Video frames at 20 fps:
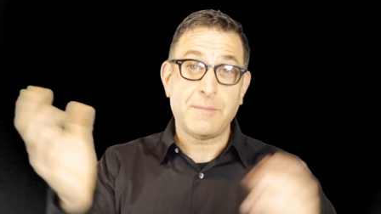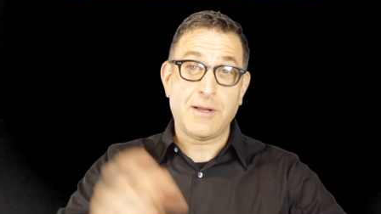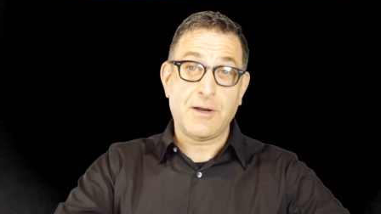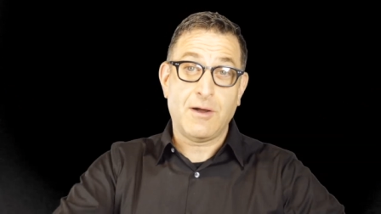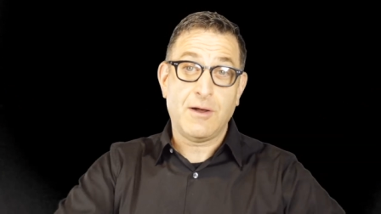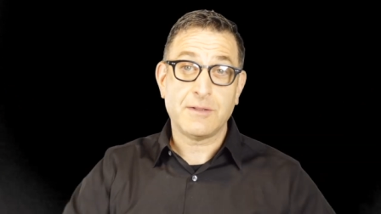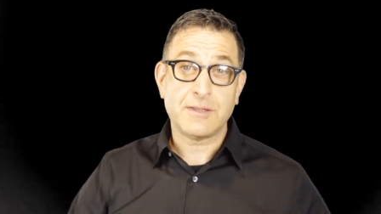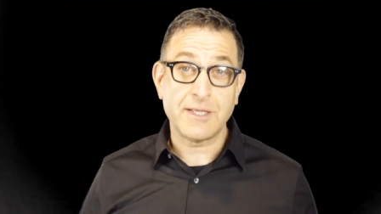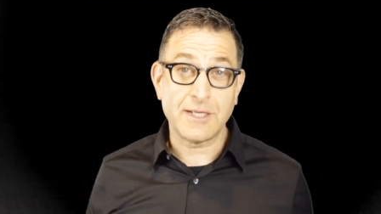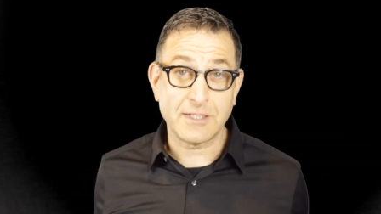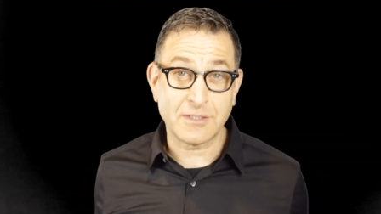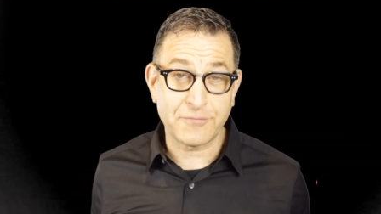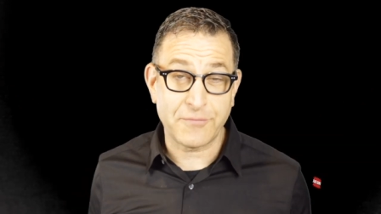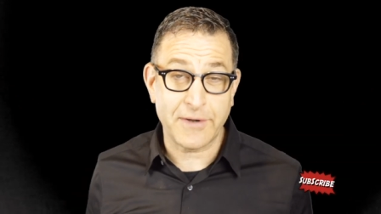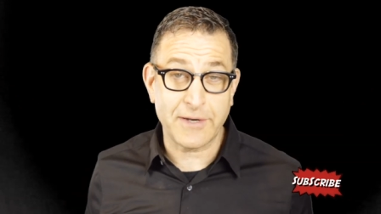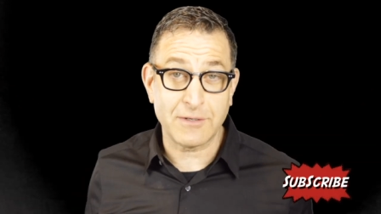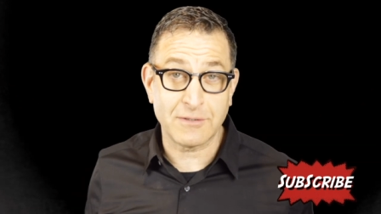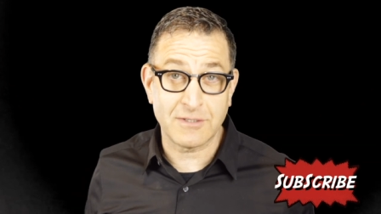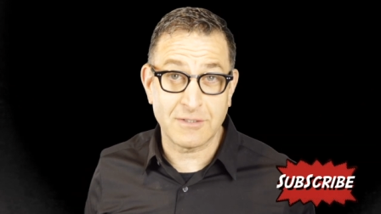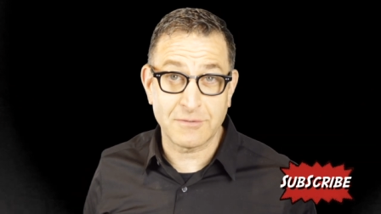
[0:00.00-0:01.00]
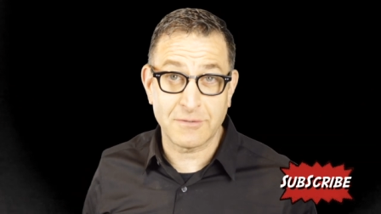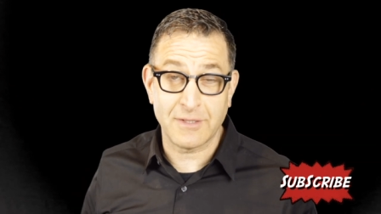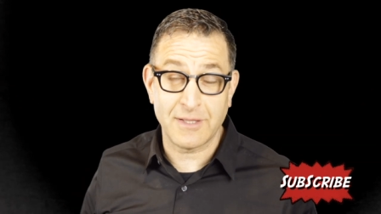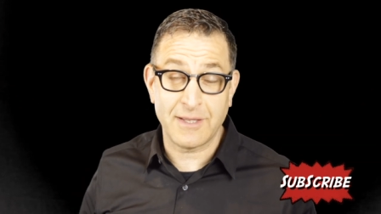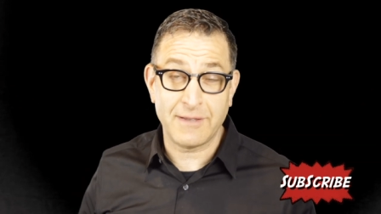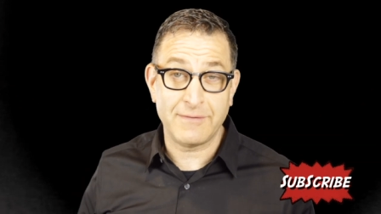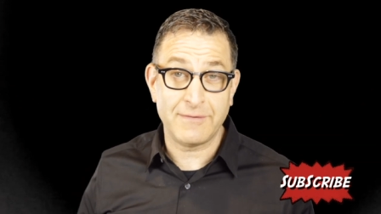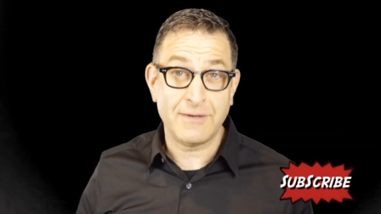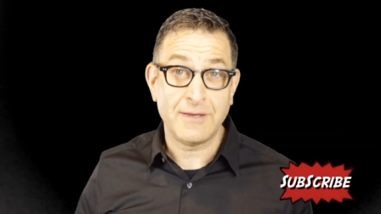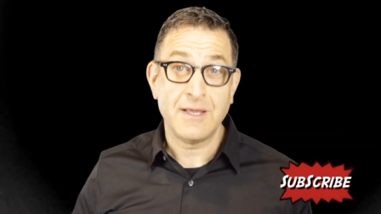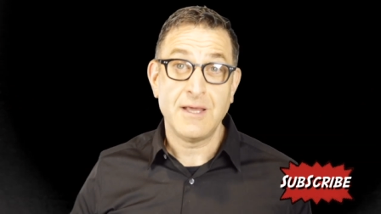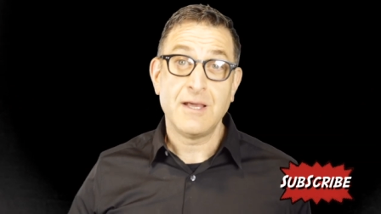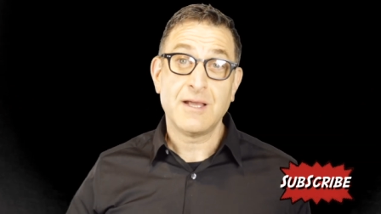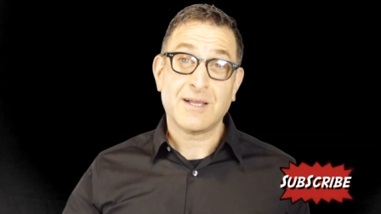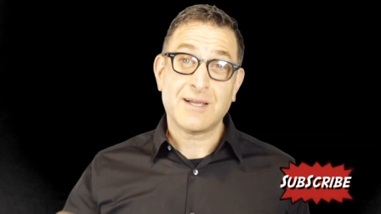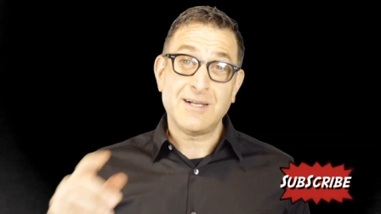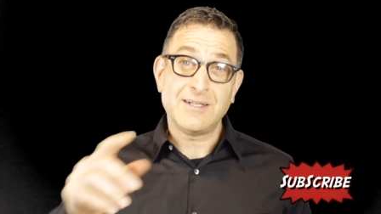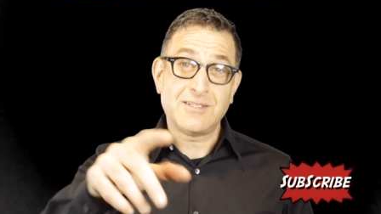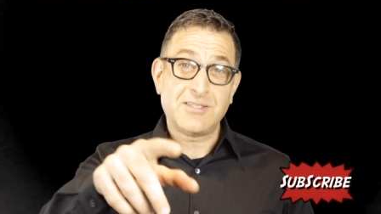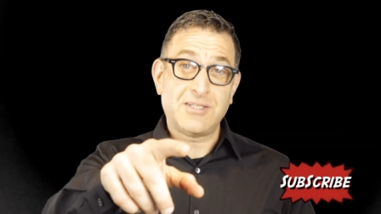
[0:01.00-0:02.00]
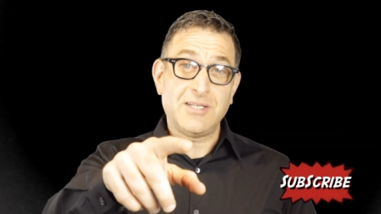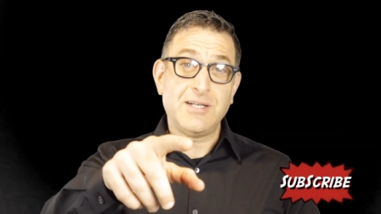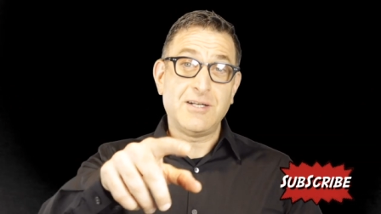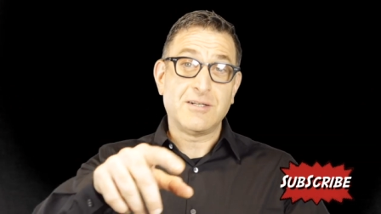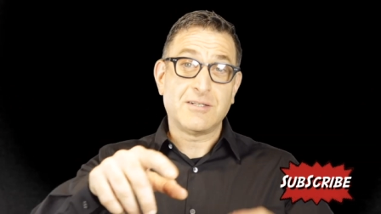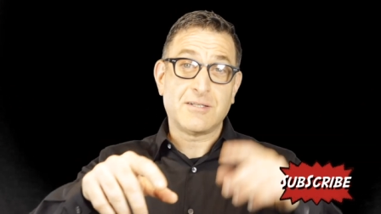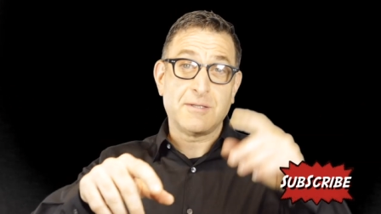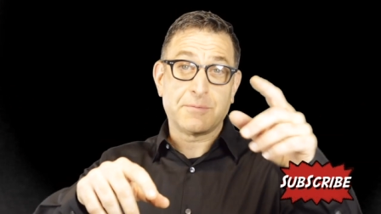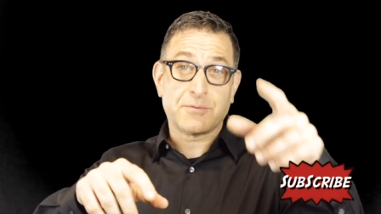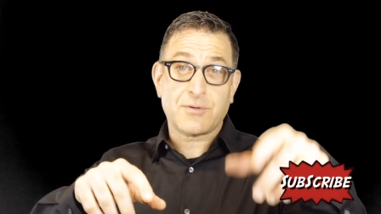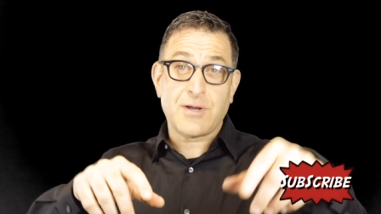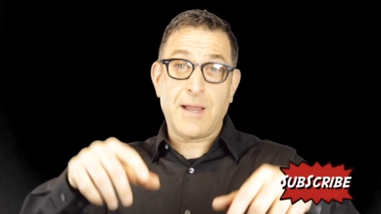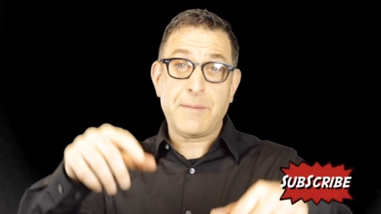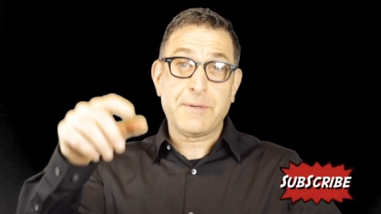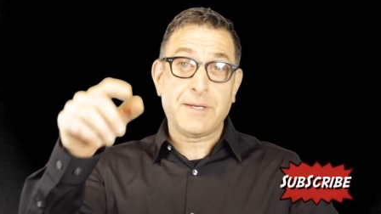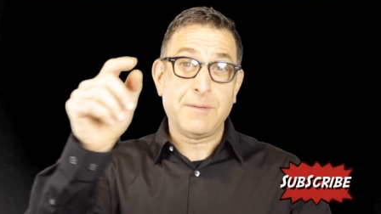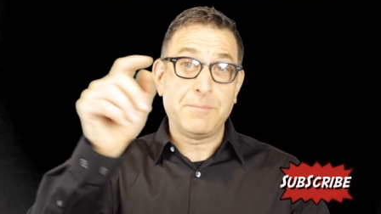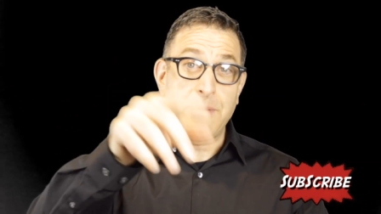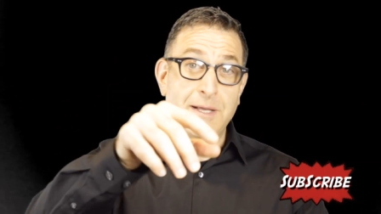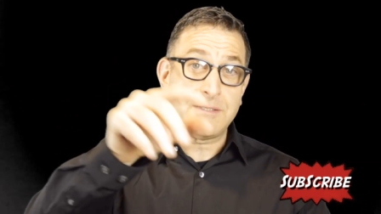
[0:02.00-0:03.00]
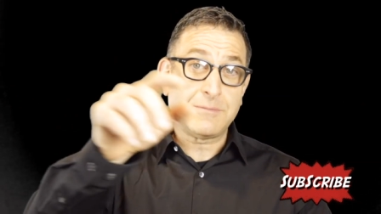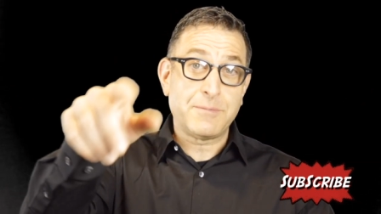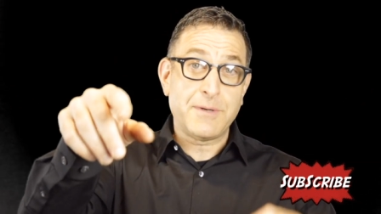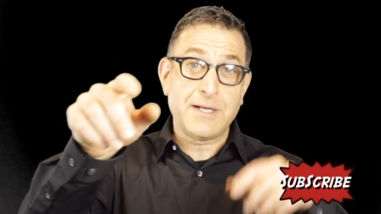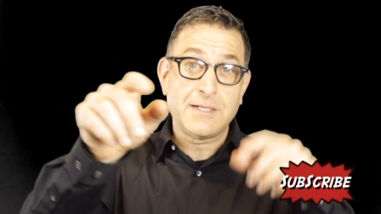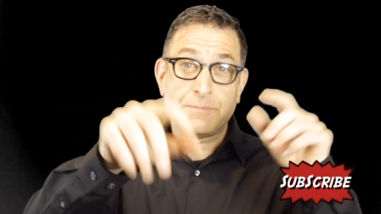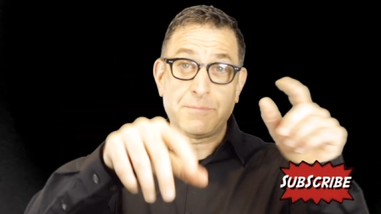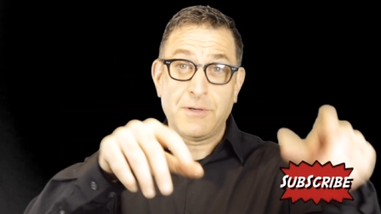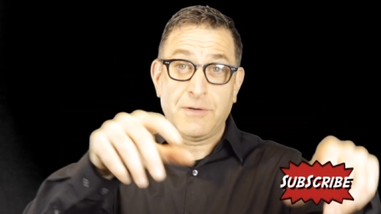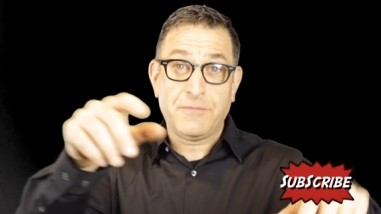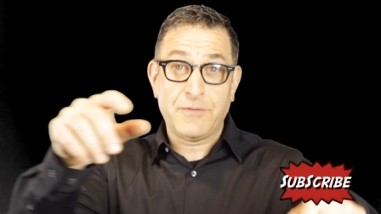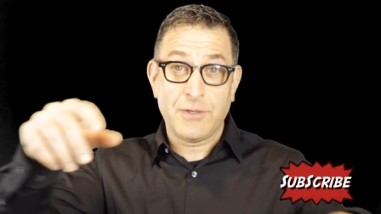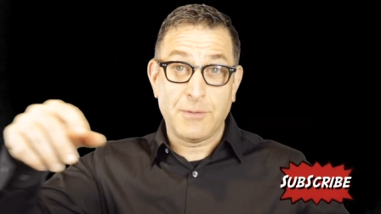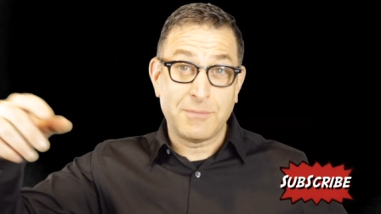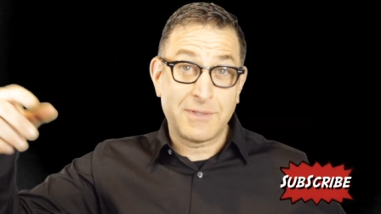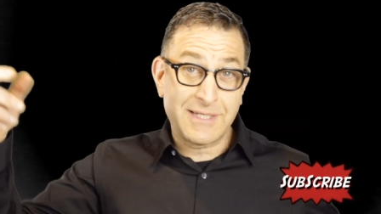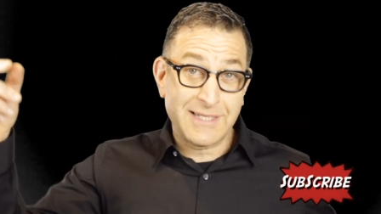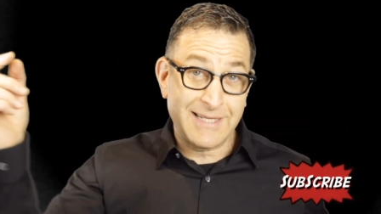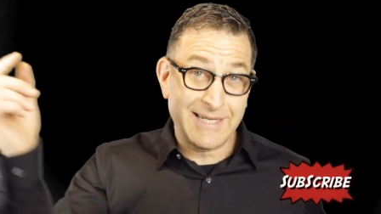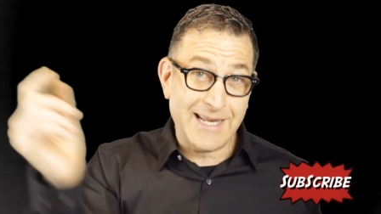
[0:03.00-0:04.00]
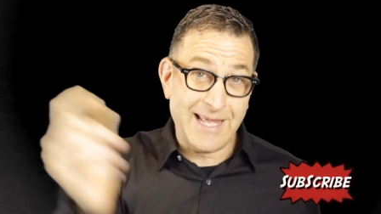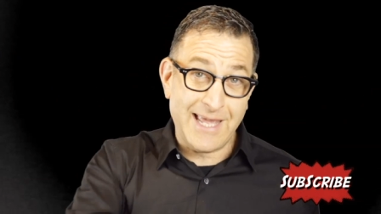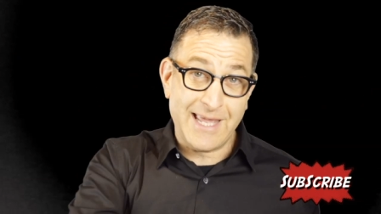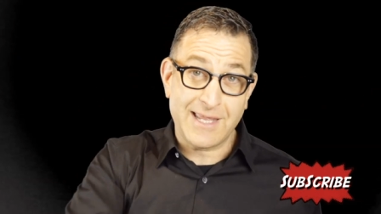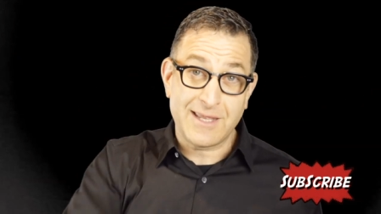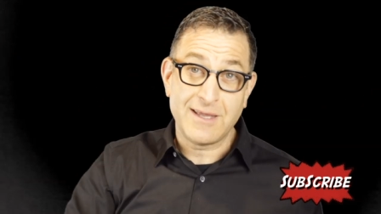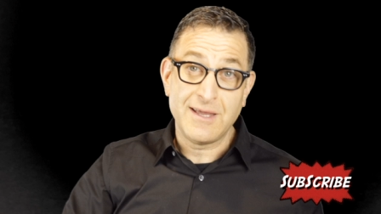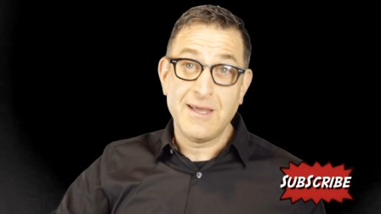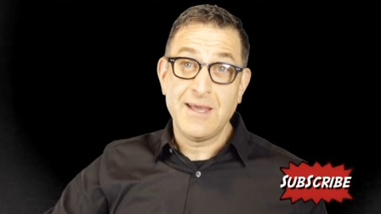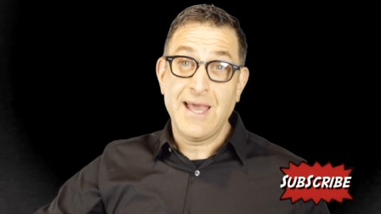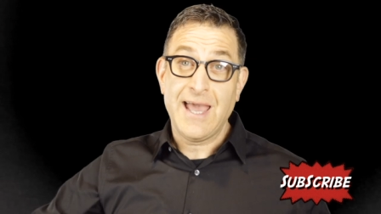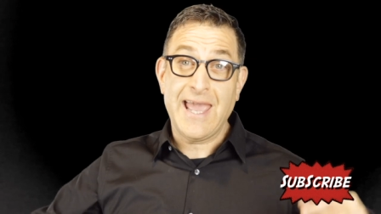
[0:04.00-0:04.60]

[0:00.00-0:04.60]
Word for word: about all things fragrances related, consider subscribing to Best Brands Perfume today.